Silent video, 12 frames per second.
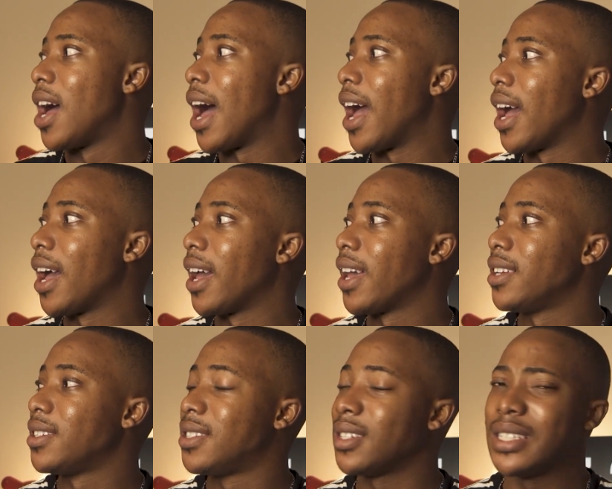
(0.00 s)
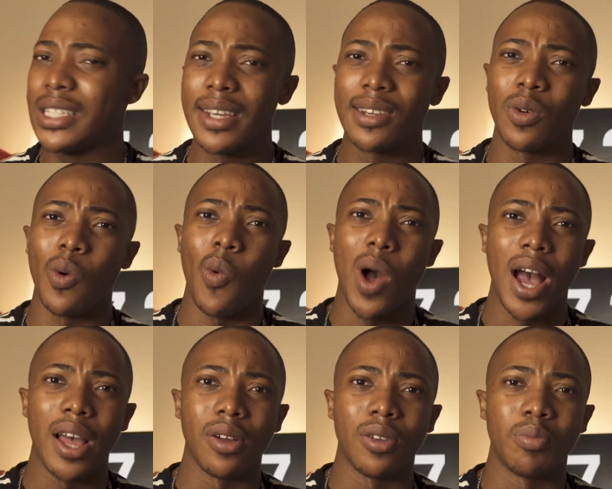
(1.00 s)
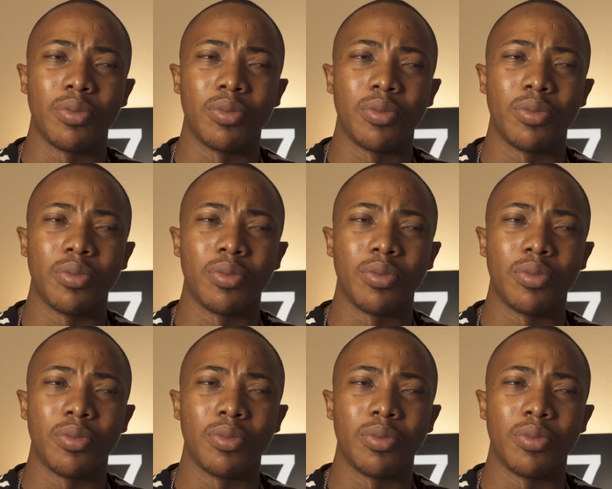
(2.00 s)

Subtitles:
I did take a while